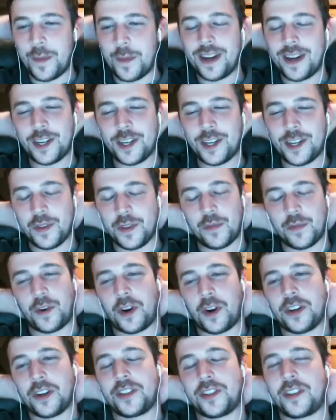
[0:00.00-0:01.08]
much of the
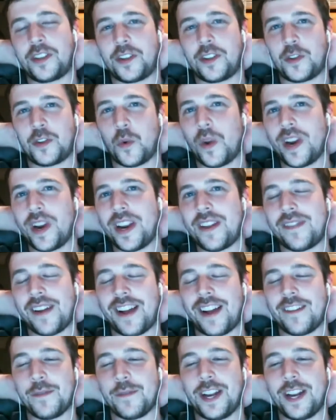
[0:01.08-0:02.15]
first
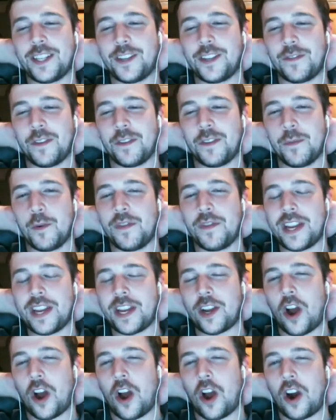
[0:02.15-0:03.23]
25 minutes of the movie
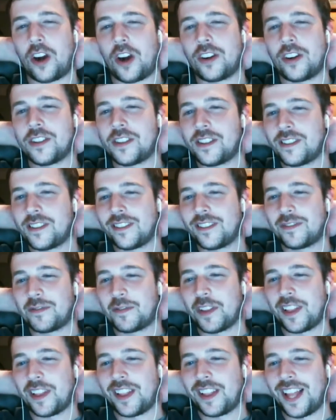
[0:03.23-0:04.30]
Cars
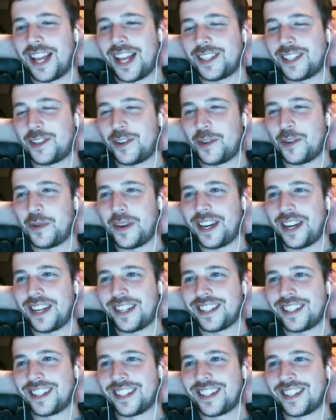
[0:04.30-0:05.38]
for the last 2
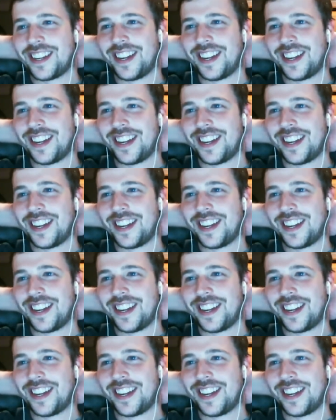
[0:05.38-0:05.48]
weeks